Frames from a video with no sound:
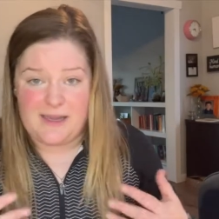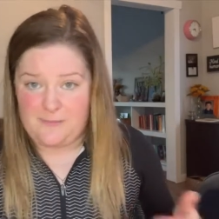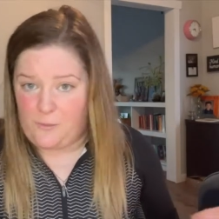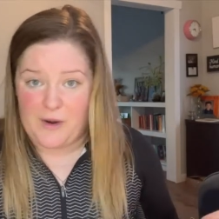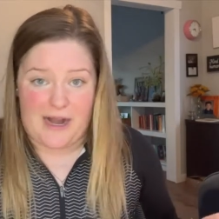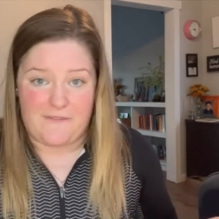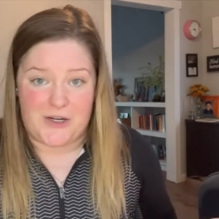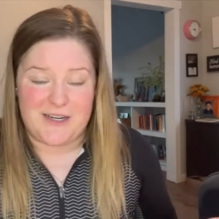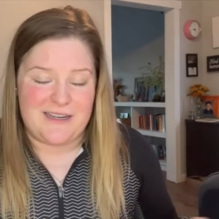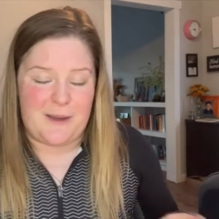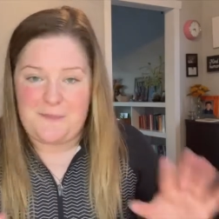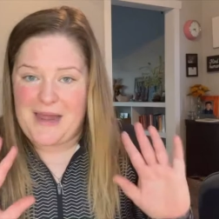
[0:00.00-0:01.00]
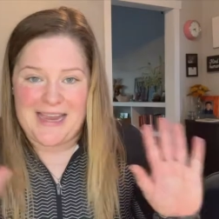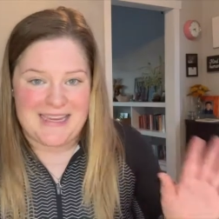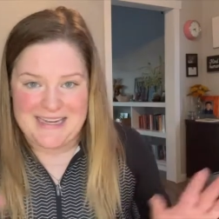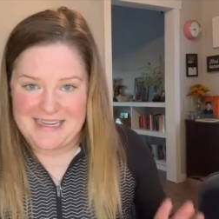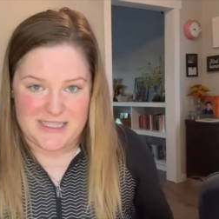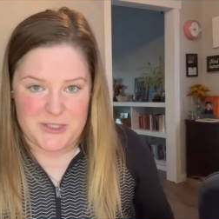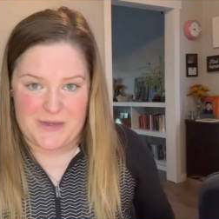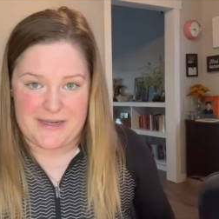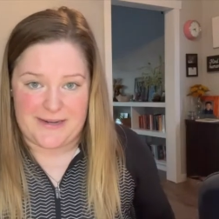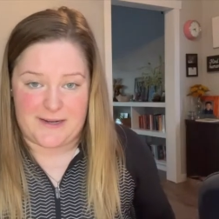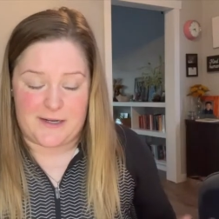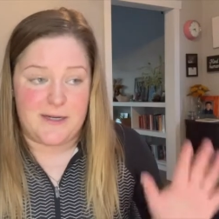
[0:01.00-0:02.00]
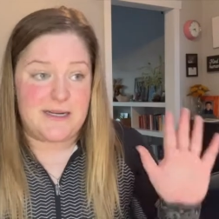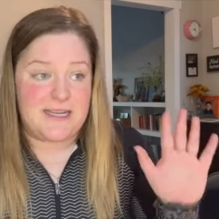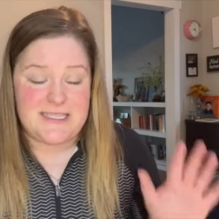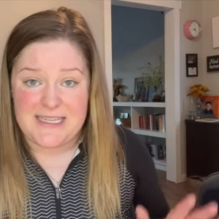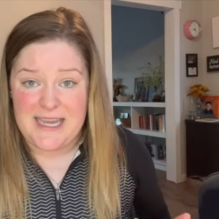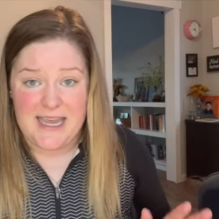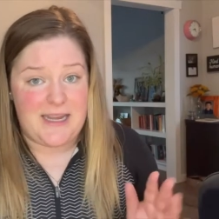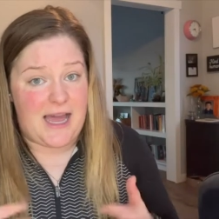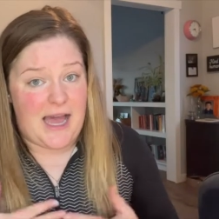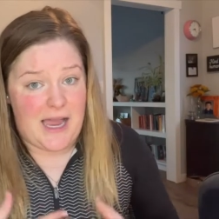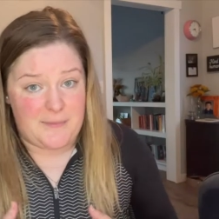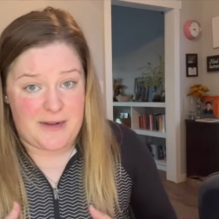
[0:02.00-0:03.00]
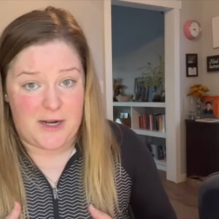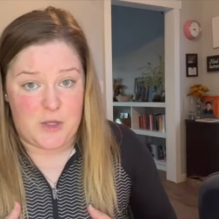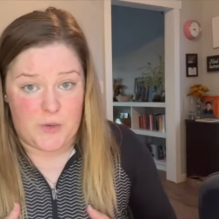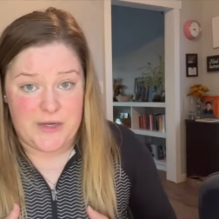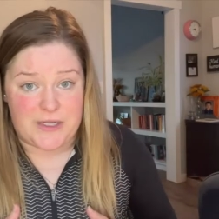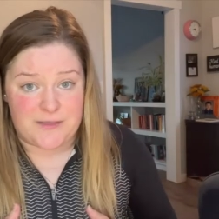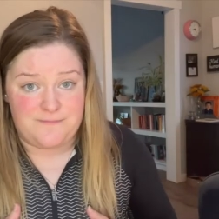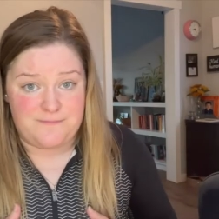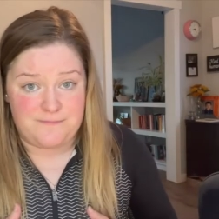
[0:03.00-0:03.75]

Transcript: whatever. Not getting into it here because, again, I'm not a lawyer.